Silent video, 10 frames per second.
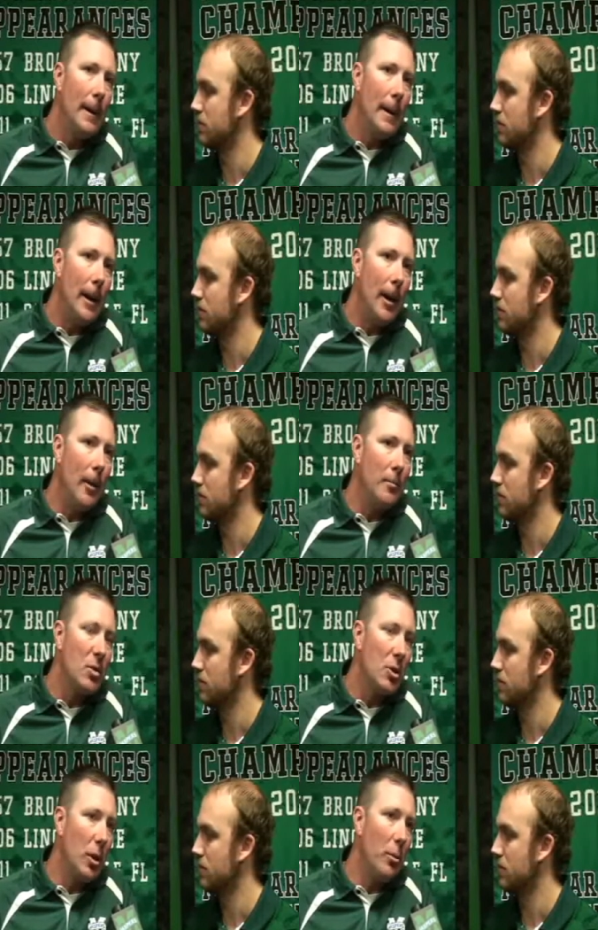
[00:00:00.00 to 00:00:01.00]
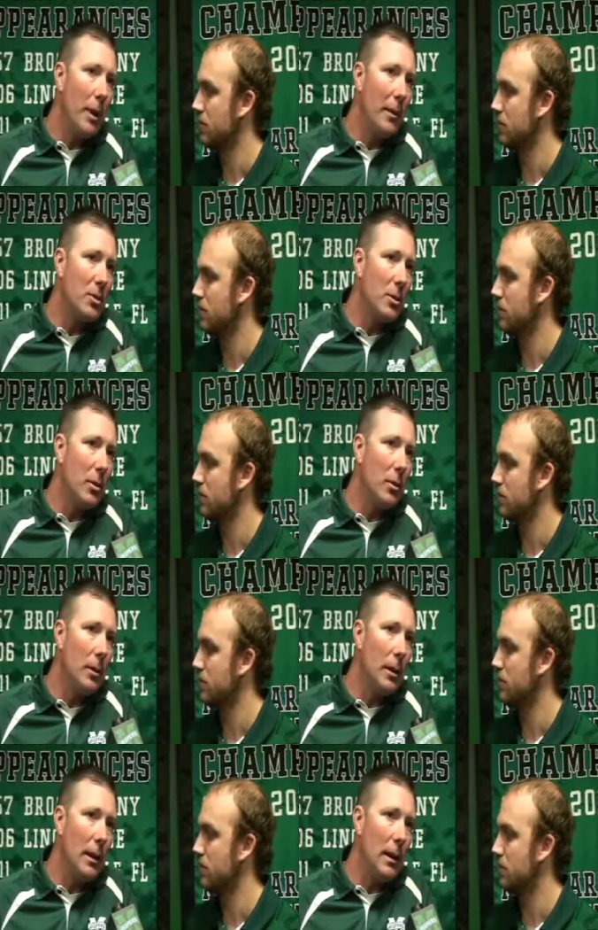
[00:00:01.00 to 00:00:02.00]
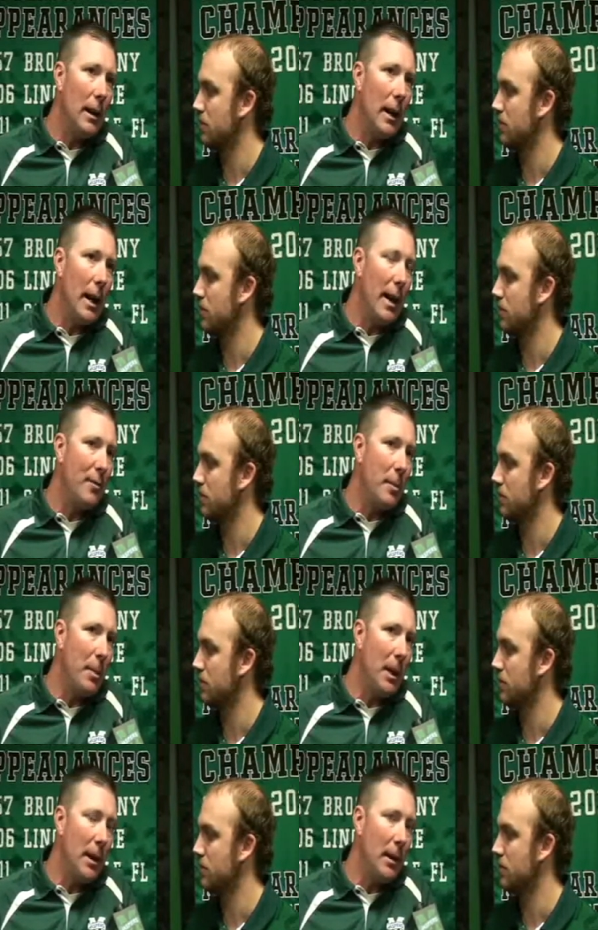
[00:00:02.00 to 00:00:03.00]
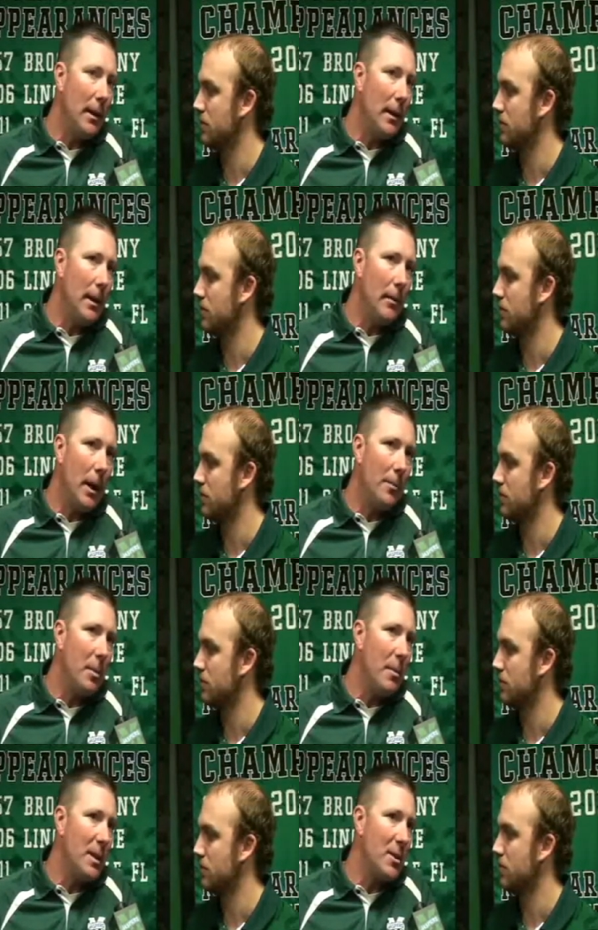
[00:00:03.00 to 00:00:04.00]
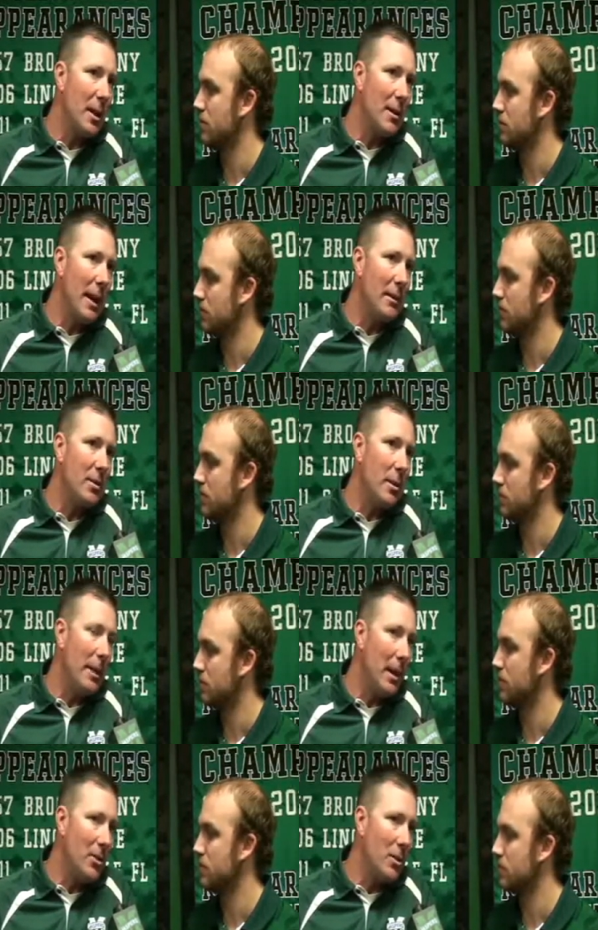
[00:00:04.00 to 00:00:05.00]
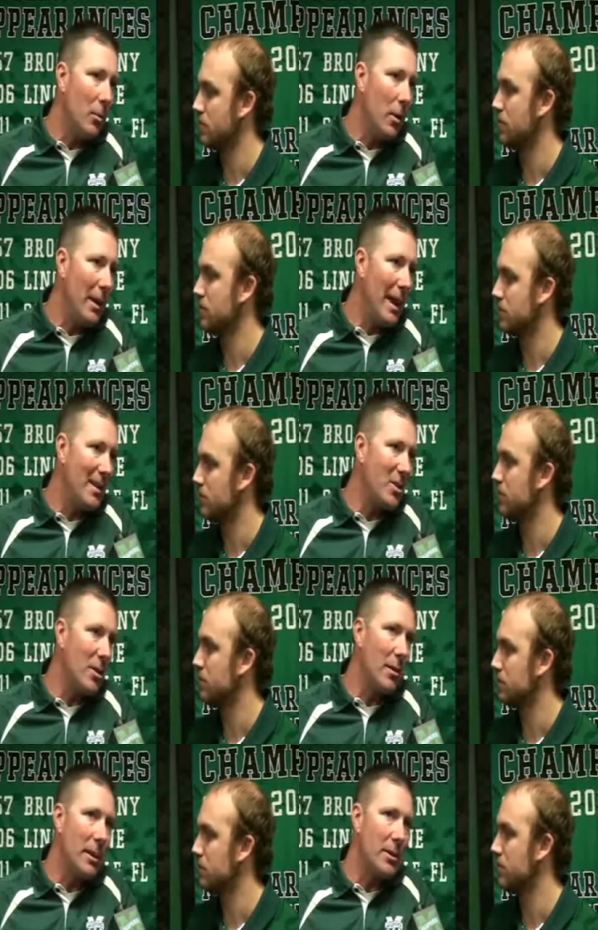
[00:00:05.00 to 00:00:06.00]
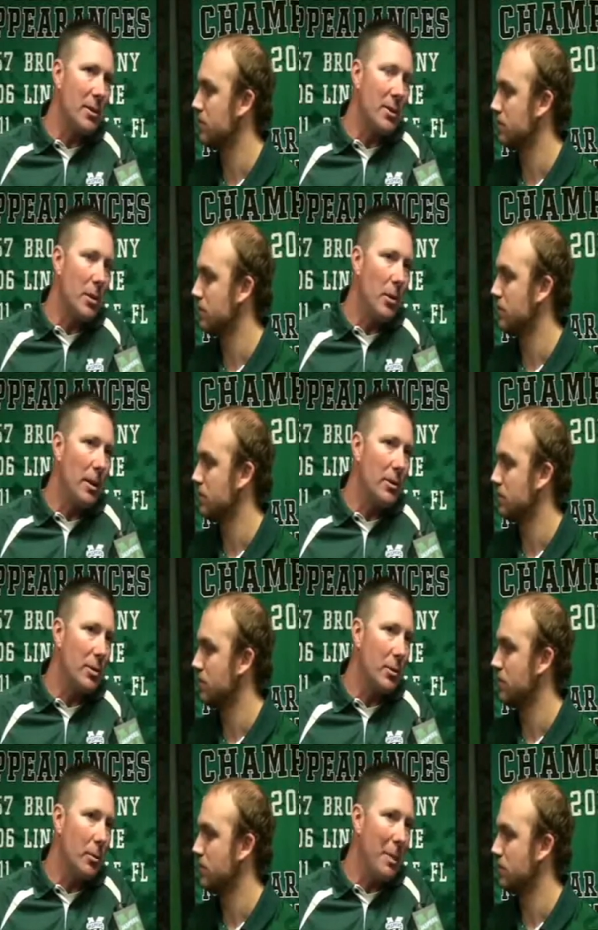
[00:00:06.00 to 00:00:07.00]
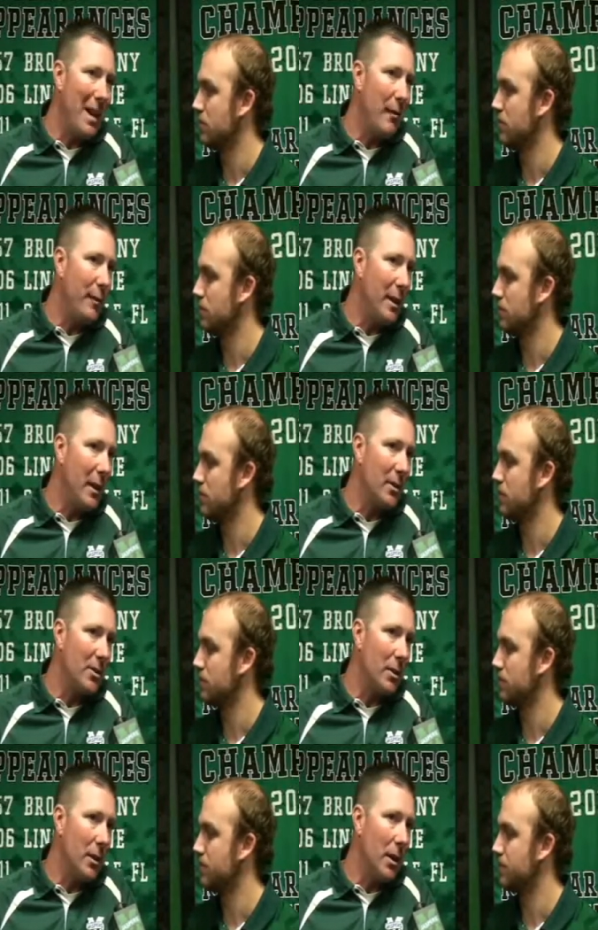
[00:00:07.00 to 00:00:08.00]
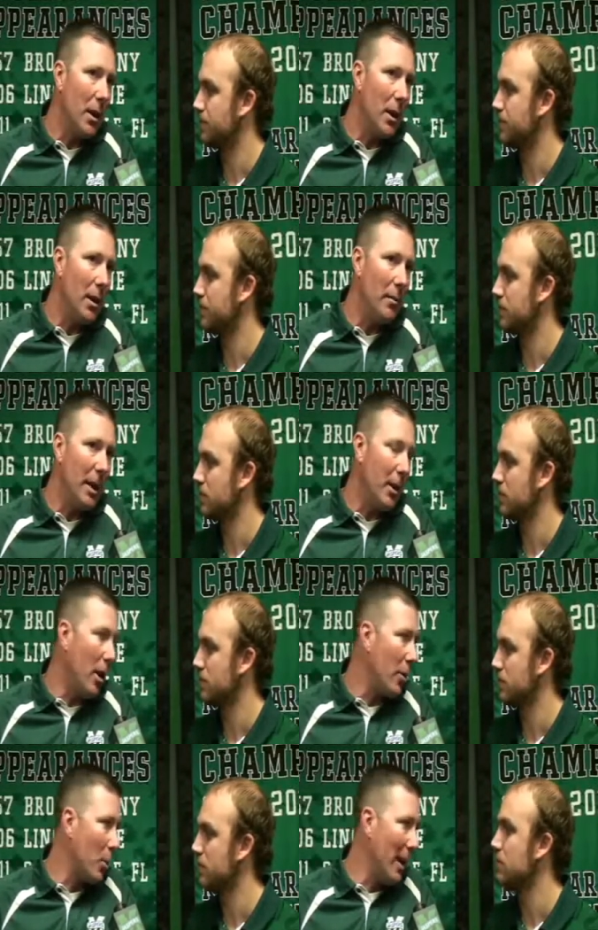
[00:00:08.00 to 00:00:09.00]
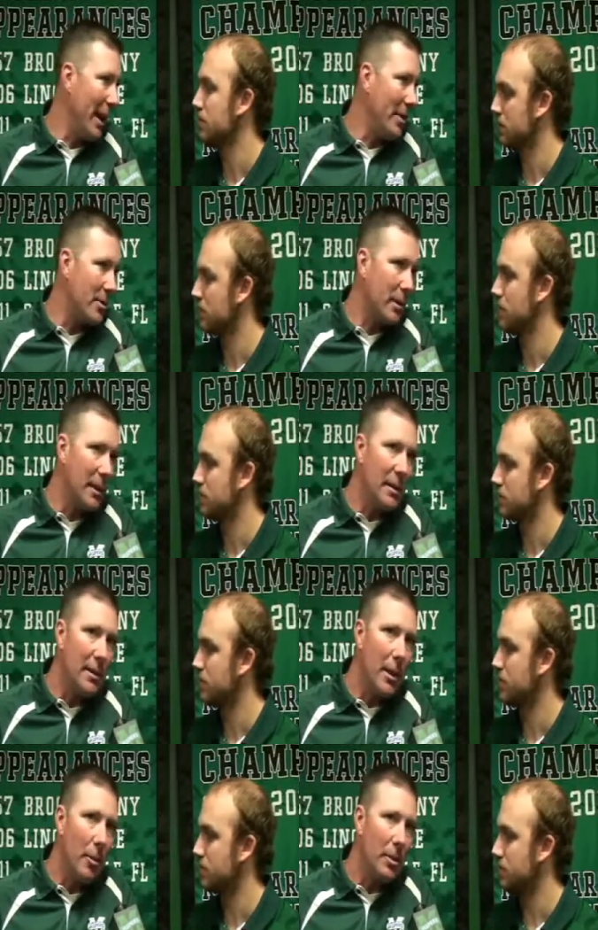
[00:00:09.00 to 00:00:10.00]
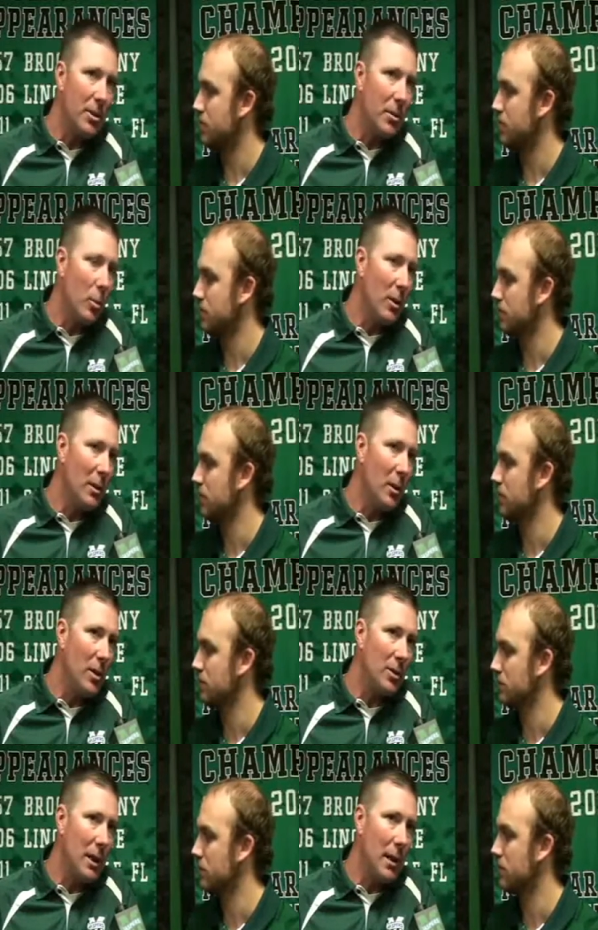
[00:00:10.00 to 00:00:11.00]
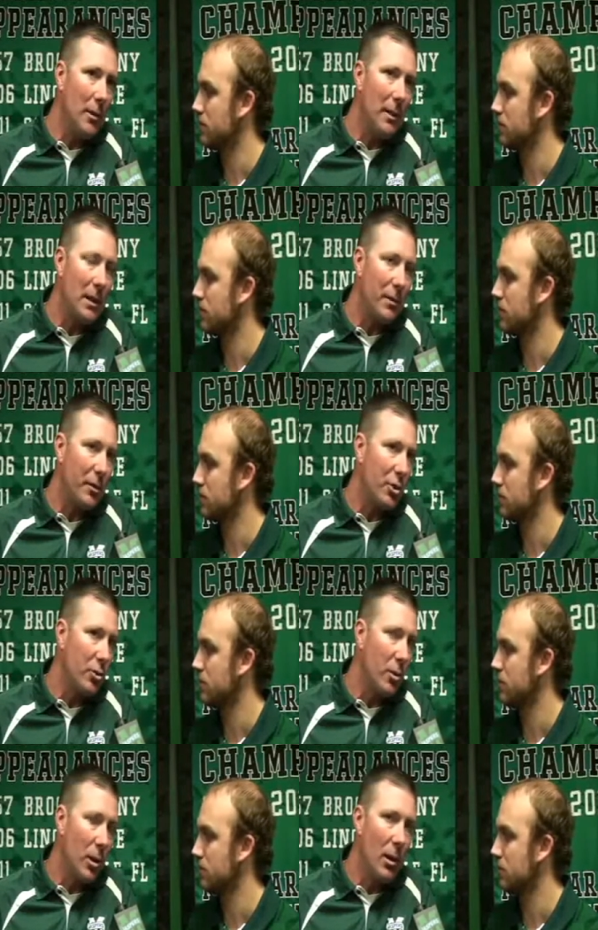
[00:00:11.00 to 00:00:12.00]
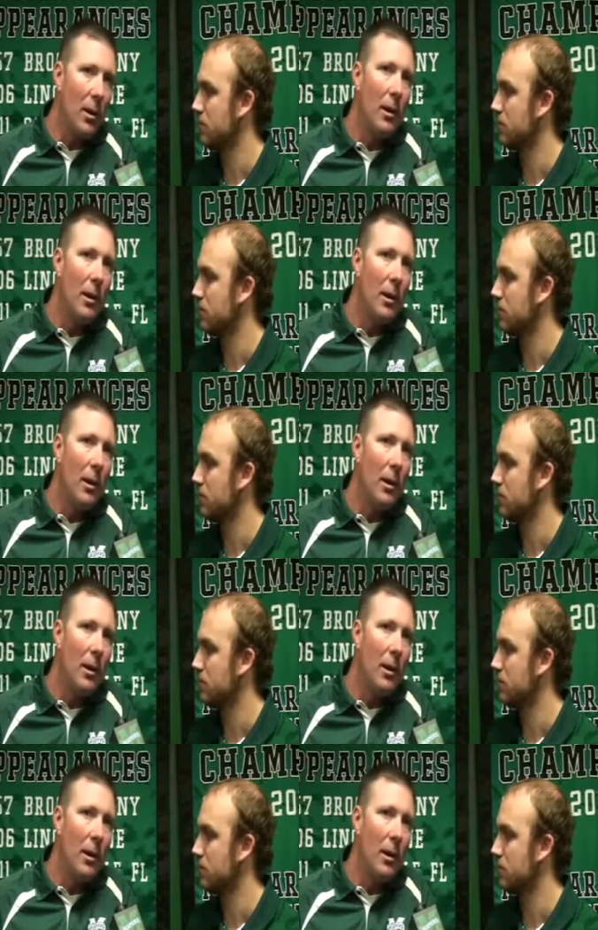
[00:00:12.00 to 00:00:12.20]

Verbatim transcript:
Speaker 1: Um, so, but I'm still, uh, I, I, have to be uh, optimistic that somehow, some way, that series is going to benefit us um, in other ways. It didn't help us in the win-loss column, that's for sure.